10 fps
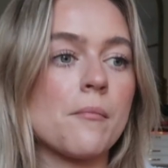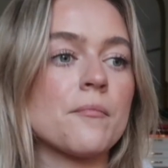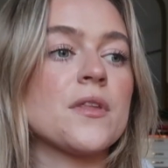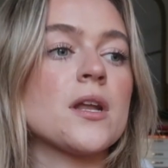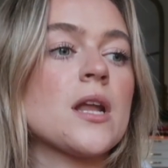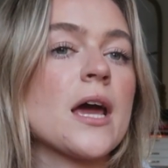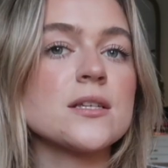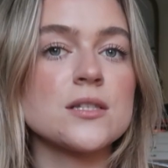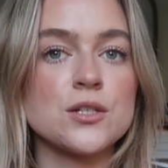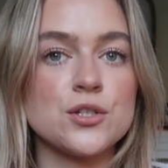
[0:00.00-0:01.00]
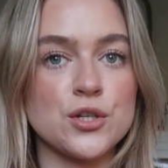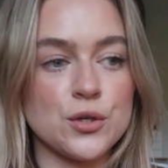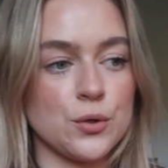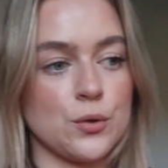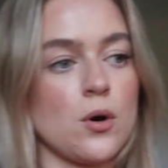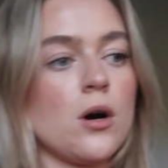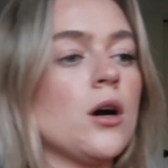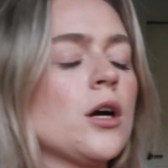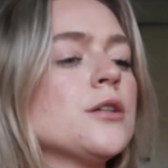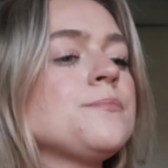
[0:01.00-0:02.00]
The next two
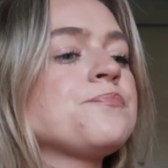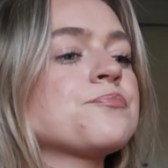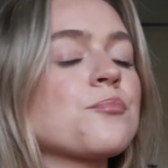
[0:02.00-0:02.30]
are